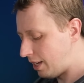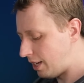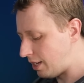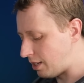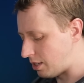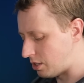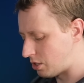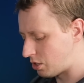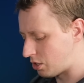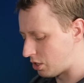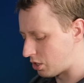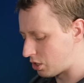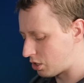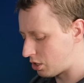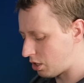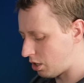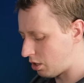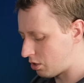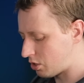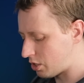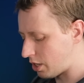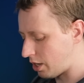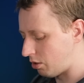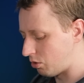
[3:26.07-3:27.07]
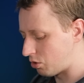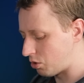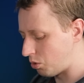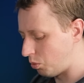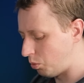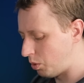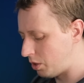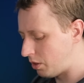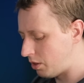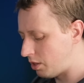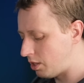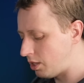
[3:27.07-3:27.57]
is to start out
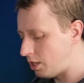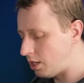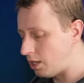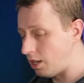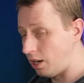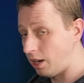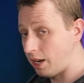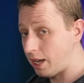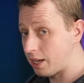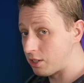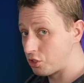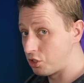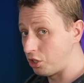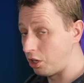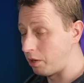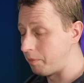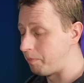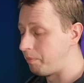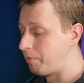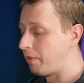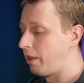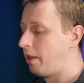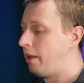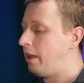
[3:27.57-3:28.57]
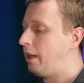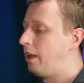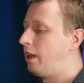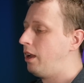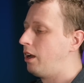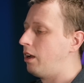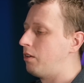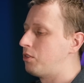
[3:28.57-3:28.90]
with the las gun. Now if we